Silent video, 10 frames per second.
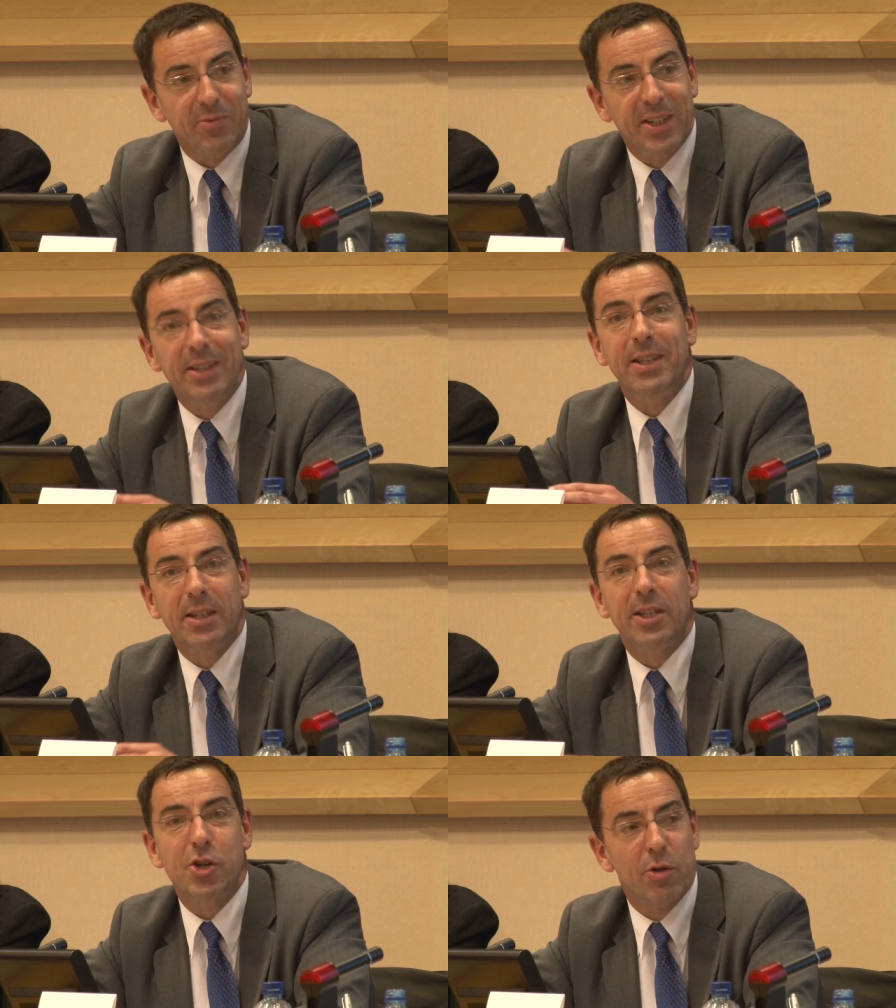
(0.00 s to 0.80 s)
this
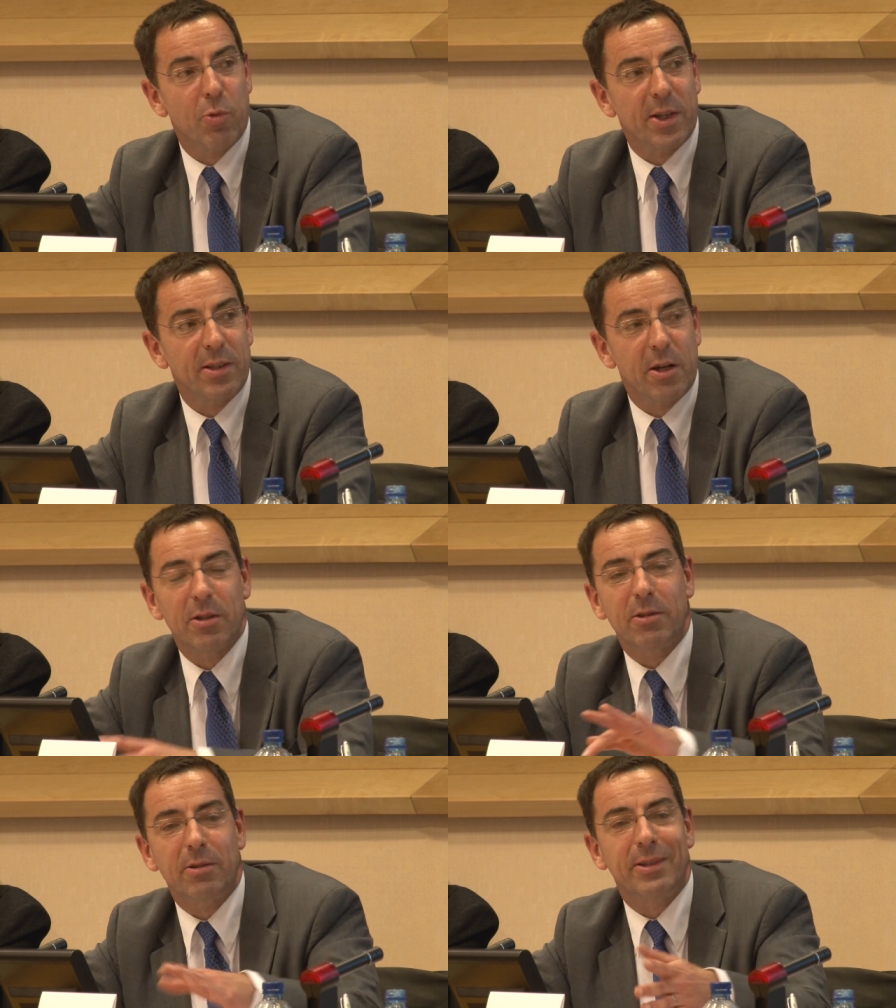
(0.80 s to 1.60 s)
decision was
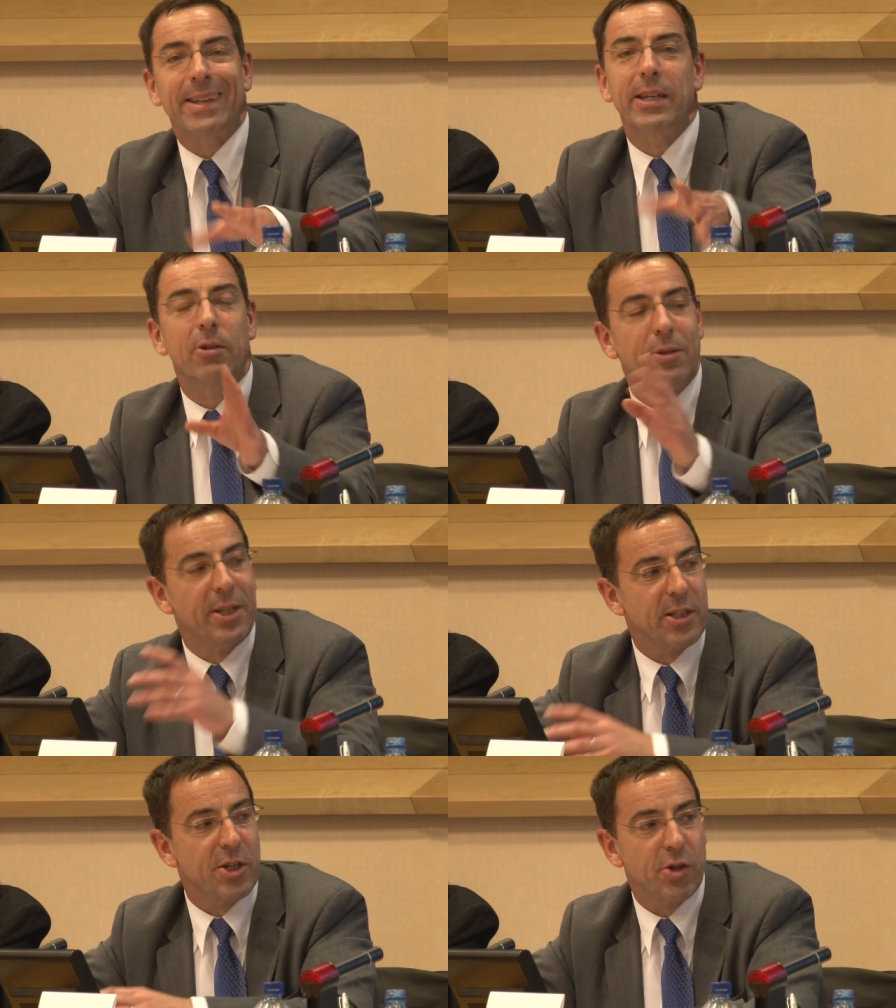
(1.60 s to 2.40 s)
not a technical
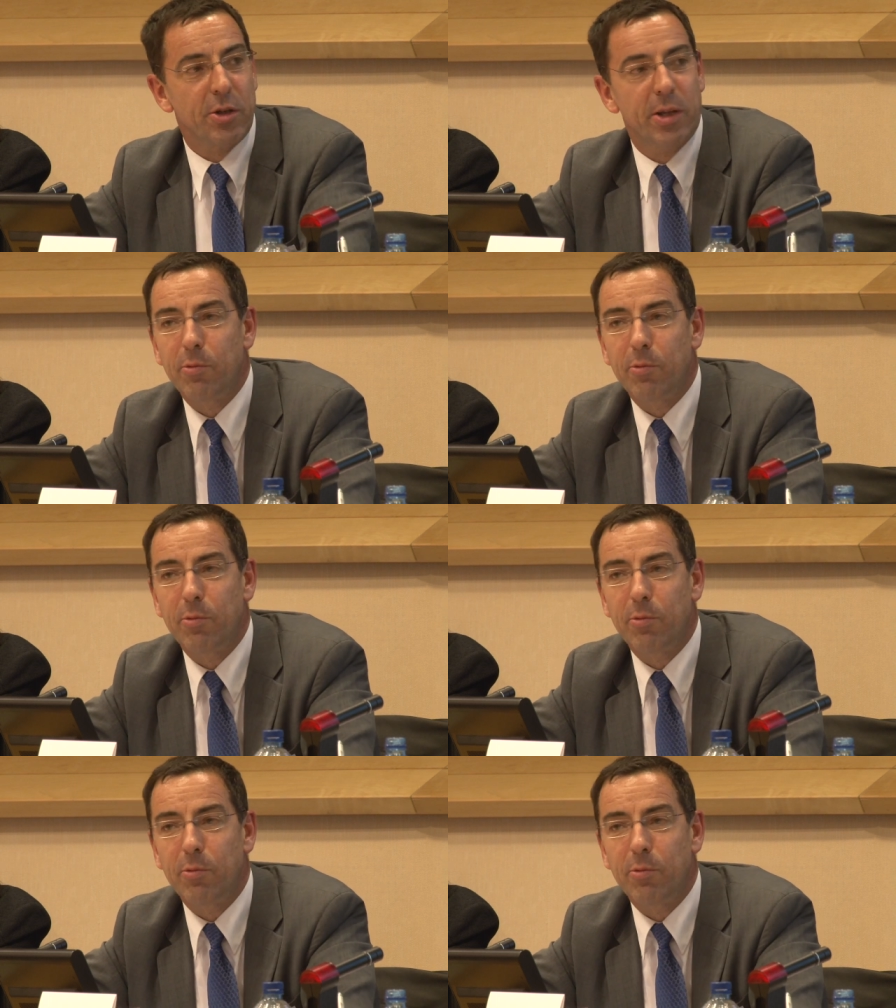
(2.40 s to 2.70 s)
decision